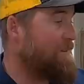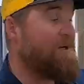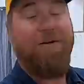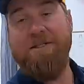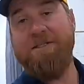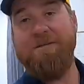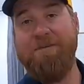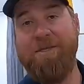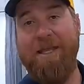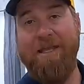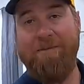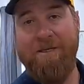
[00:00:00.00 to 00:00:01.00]
There is some
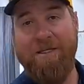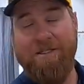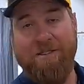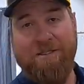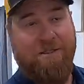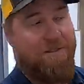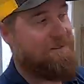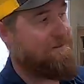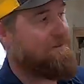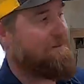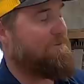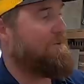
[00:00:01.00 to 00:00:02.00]
damage
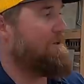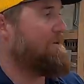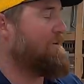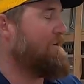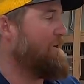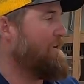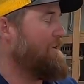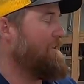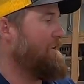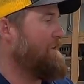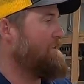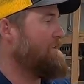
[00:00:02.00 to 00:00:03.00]
that we took
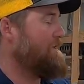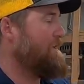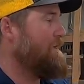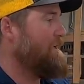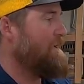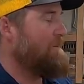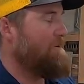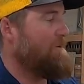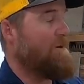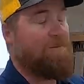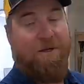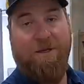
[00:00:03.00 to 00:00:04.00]
on this in
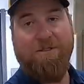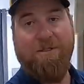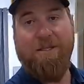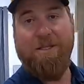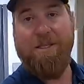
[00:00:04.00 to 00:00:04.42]
Moab. You all saw the